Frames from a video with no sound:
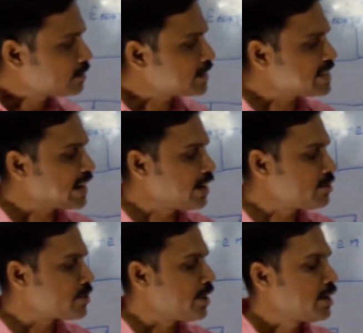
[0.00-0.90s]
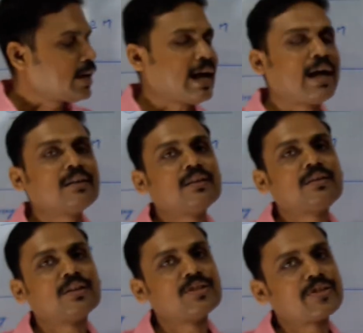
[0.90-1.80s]
the secondary, and the
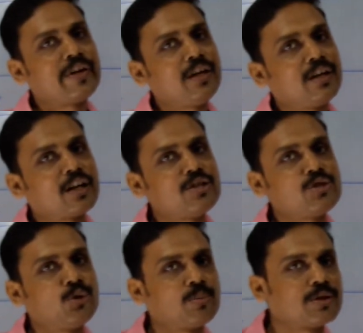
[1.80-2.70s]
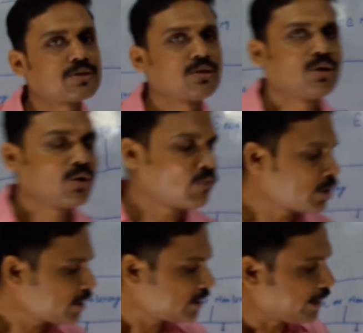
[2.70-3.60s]
tertiary consumers,
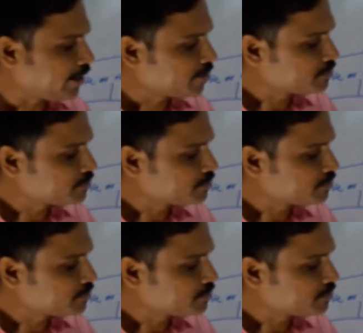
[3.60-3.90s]
what are they?